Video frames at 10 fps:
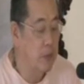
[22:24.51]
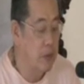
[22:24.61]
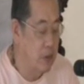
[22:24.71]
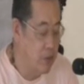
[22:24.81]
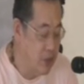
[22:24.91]

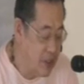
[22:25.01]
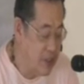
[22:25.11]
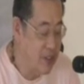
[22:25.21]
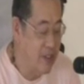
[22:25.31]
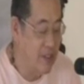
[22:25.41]

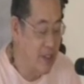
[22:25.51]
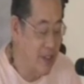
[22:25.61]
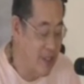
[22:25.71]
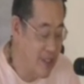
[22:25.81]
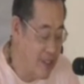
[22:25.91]
we
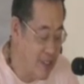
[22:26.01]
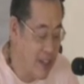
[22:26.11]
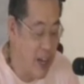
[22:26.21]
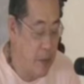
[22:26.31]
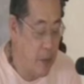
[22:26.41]

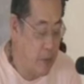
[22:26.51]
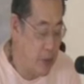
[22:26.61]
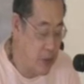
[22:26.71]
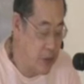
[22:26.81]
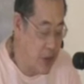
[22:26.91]
time
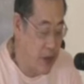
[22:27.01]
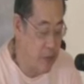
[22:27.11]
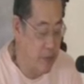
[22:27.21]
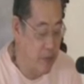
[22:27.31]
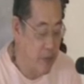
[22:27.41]
after
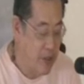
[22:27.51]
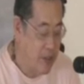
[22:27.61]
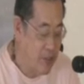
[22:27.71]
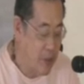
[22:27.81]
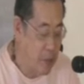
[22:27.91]
time
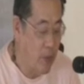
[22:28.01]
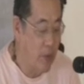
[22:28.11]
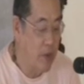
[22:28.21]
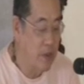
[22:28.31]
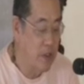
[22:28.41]
we're
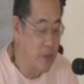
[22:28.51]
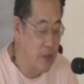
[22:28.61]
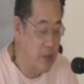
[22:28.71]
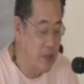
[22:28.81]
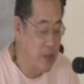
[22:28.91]
born in the
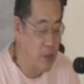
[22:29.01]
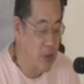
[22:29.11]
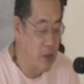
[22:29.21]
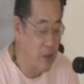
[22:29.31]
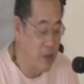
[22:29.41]
material
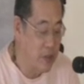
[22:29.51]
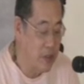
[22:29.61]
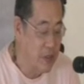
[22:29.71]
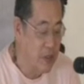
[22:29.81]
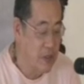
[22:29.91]
world
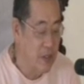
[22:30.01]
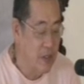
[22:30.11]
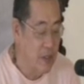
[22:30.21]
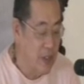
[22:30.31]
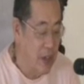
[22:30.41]

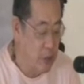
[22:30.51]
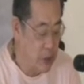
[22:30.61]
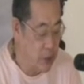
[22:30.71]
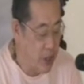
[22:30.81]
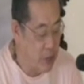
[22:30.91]
and we
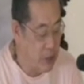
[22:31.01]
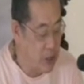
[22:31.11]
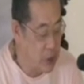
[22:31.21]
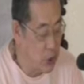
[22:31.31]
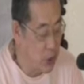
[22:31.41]
try to
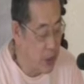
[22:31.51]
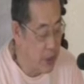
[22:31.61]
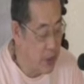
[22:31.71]
enjoy.